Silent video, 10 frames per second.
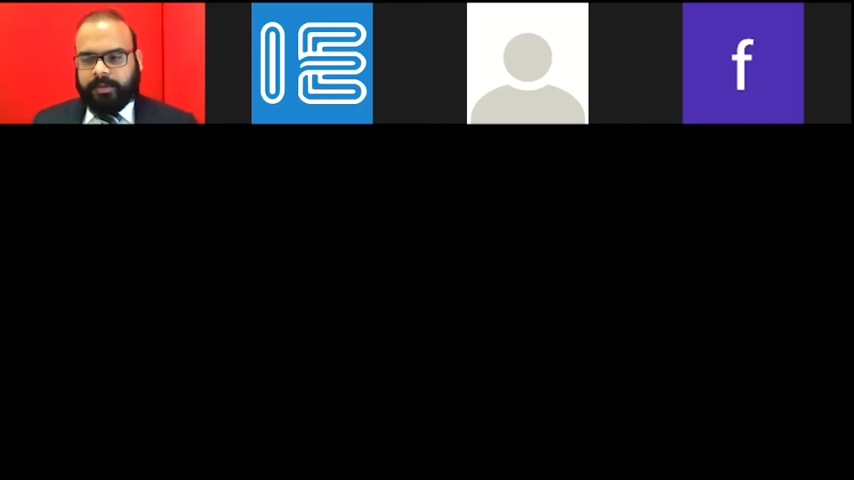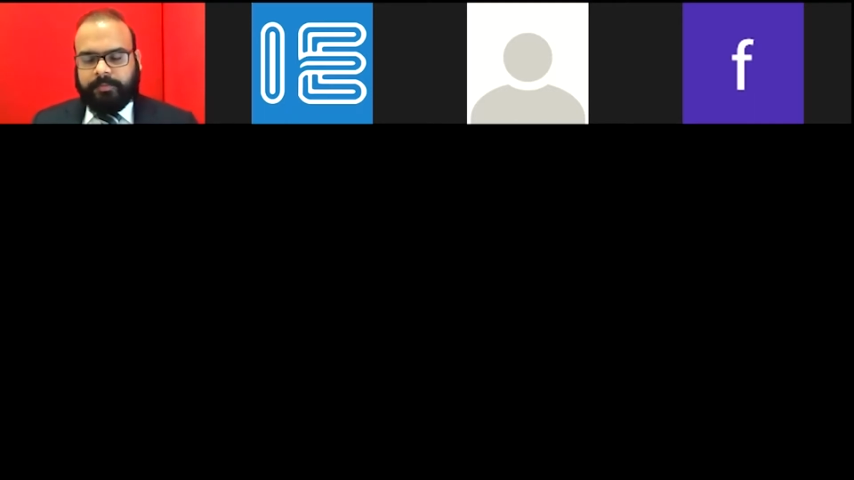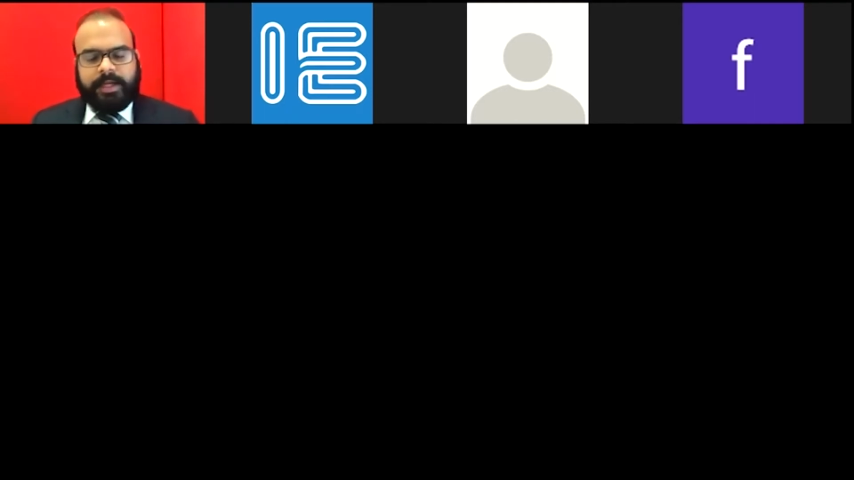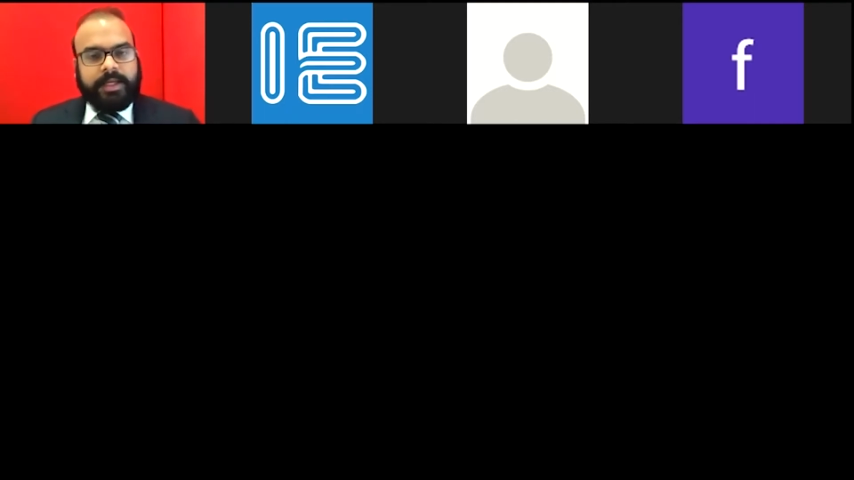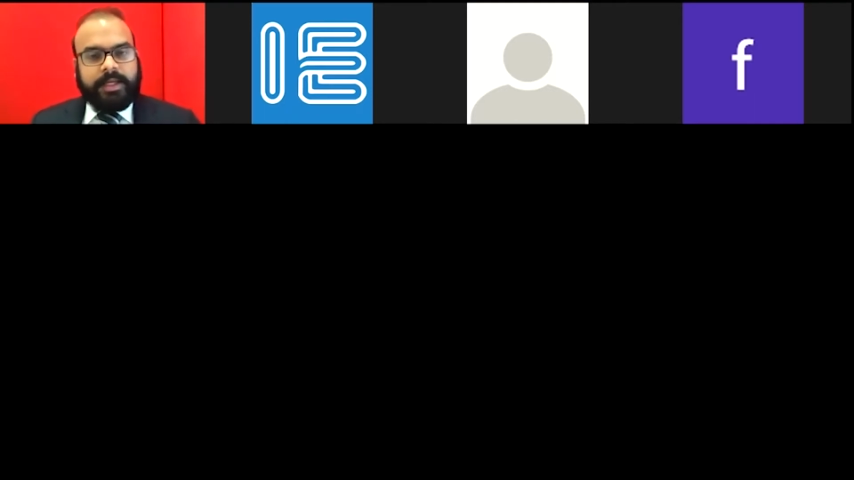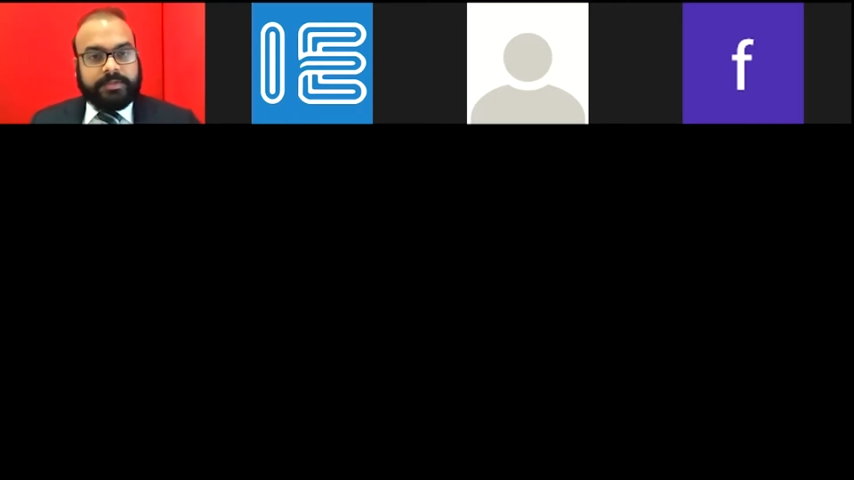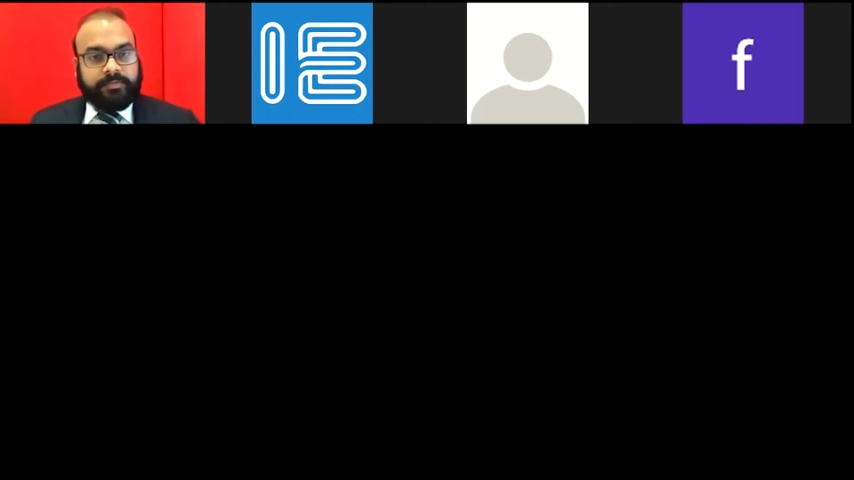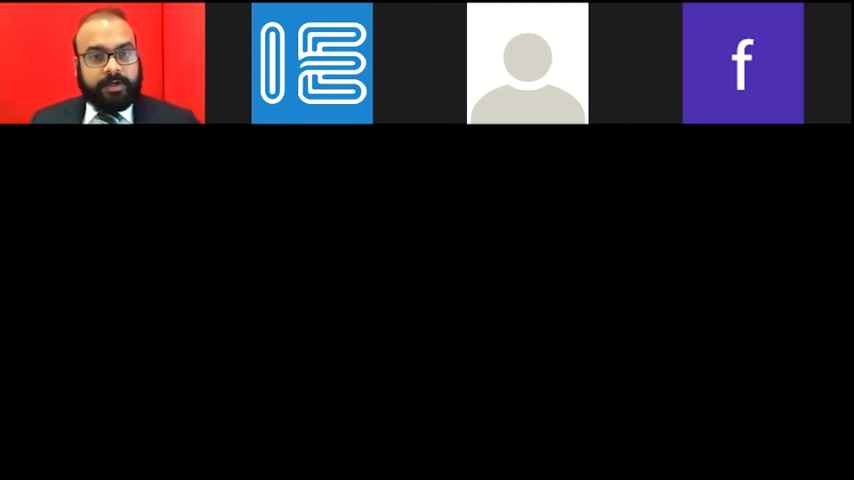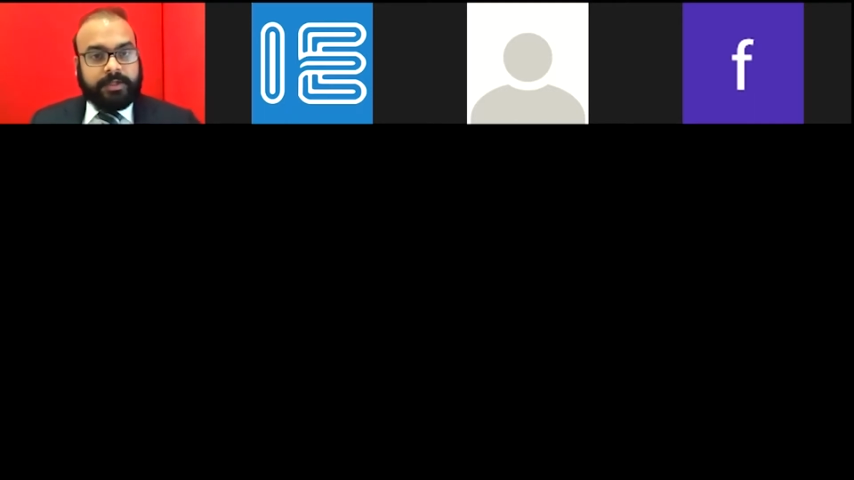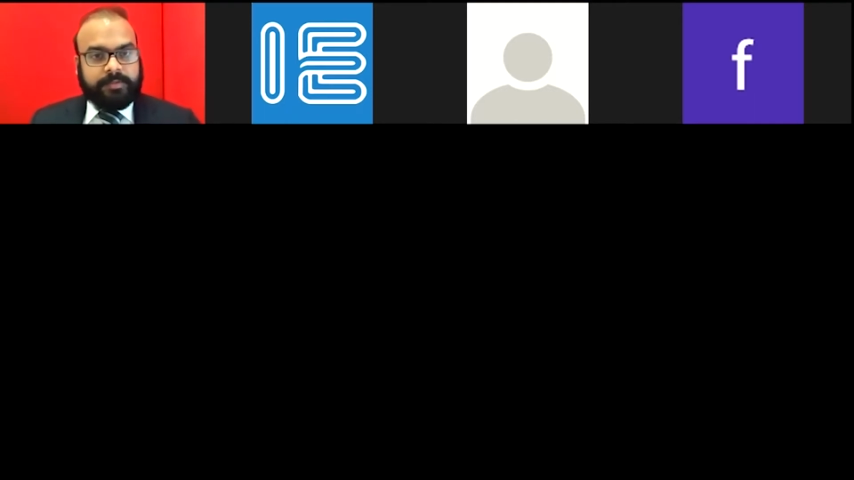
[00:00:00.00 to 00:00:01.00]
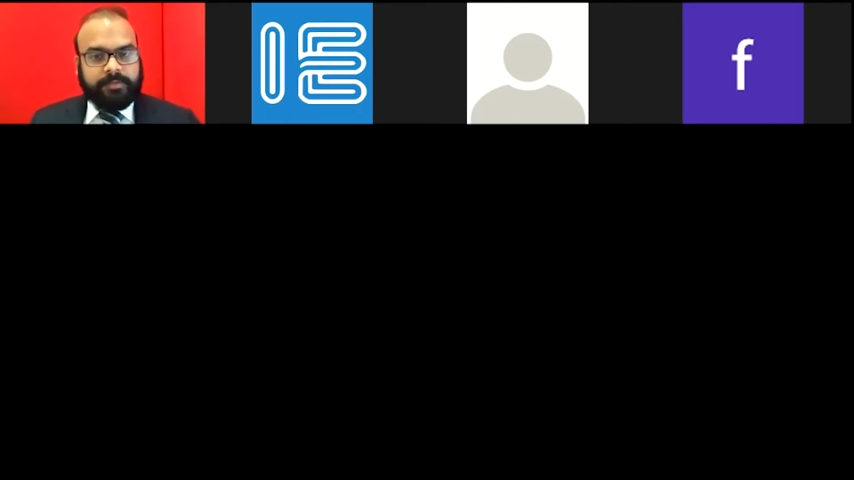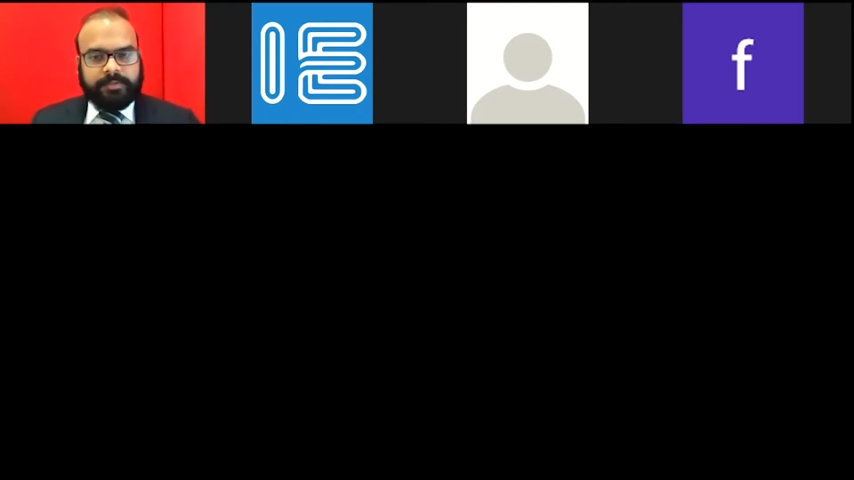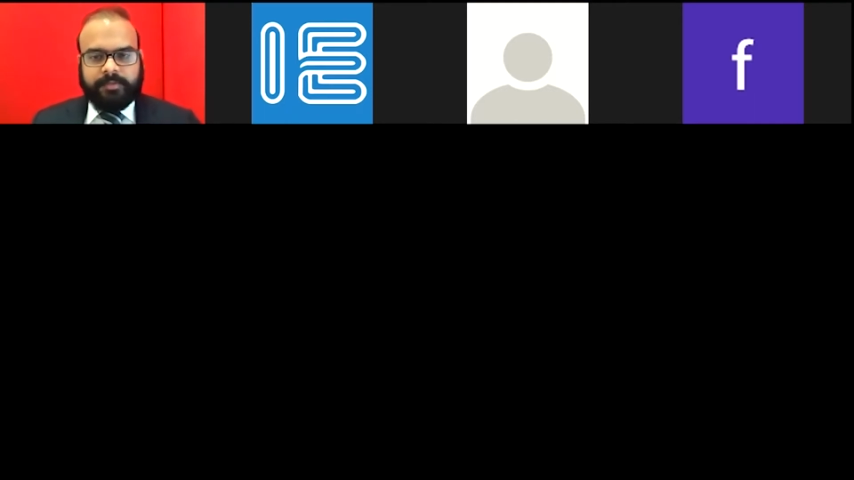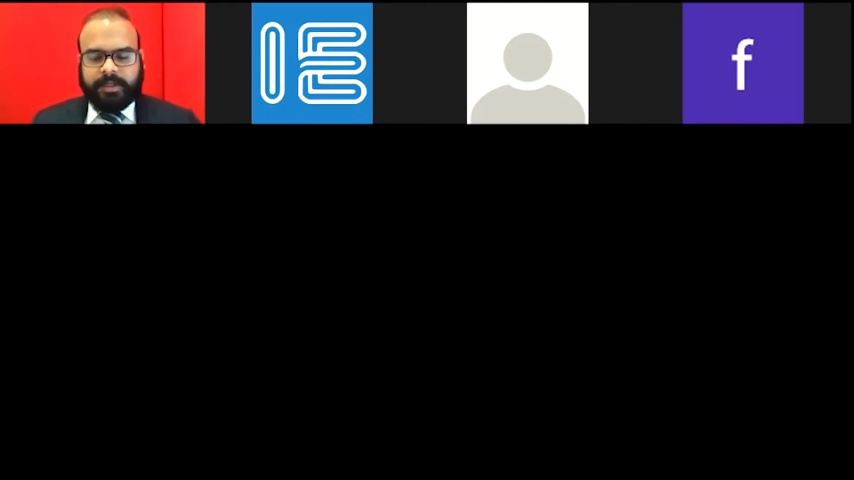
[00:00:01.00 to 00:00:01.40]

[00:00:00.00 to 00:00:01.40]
My name is Faraz Ahmed,